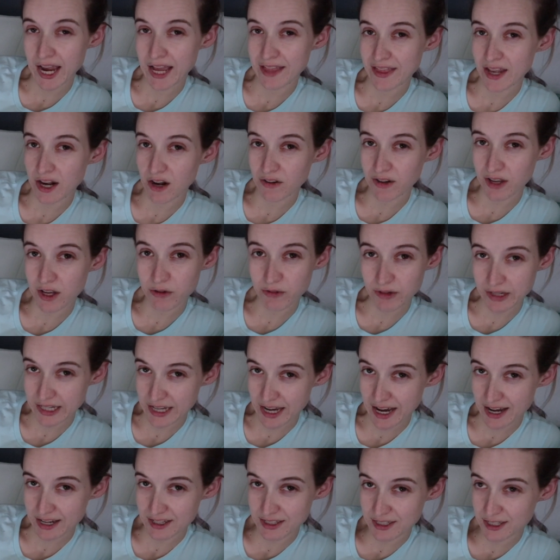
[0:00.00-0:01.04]
and then I'll get
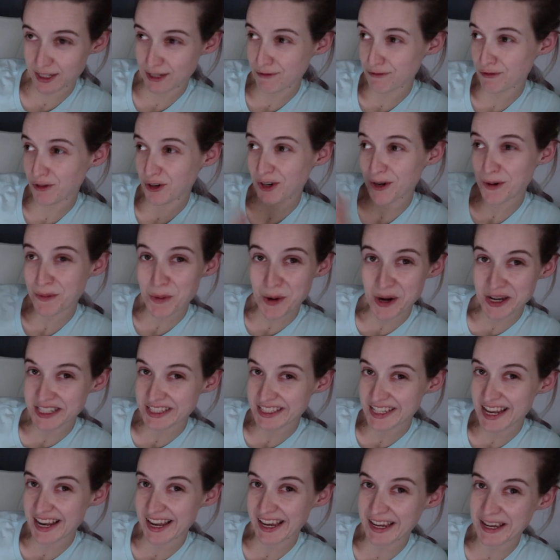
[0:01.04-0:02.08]
recasted for a
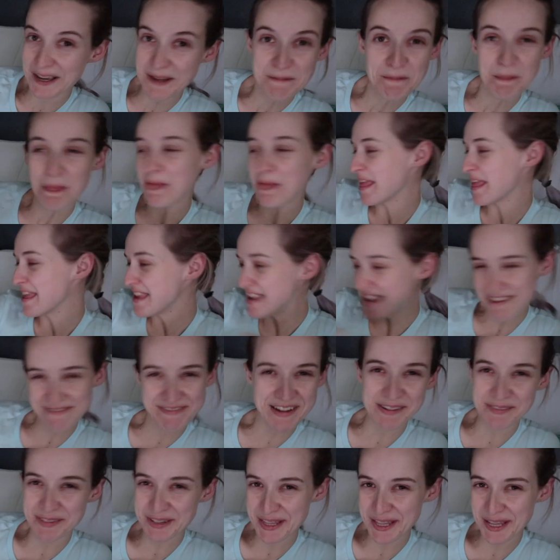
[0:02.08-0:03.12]
prosthetic if
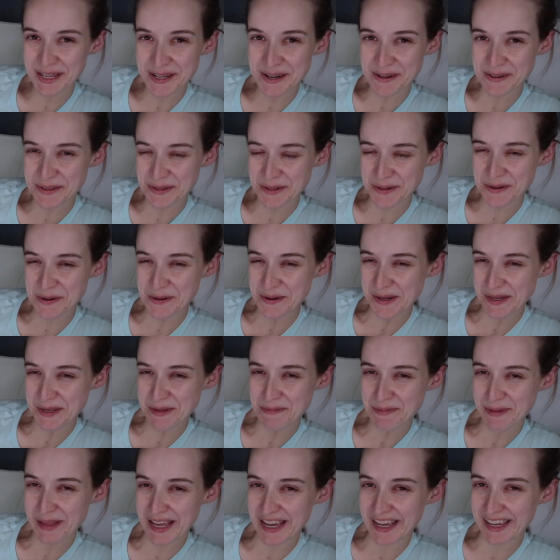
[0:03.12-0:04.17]
everything goes according to
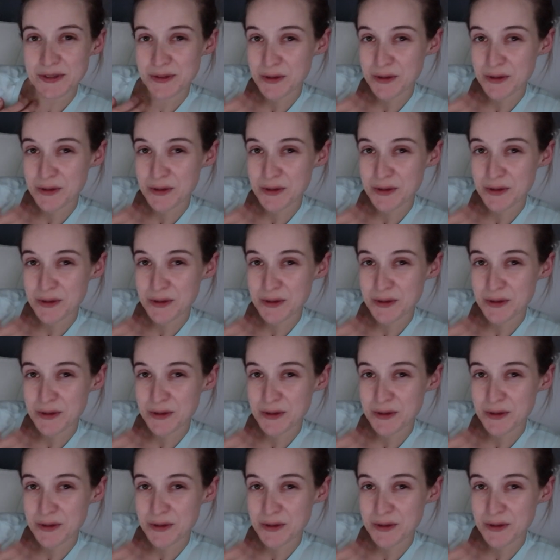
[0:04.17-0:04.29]
plan.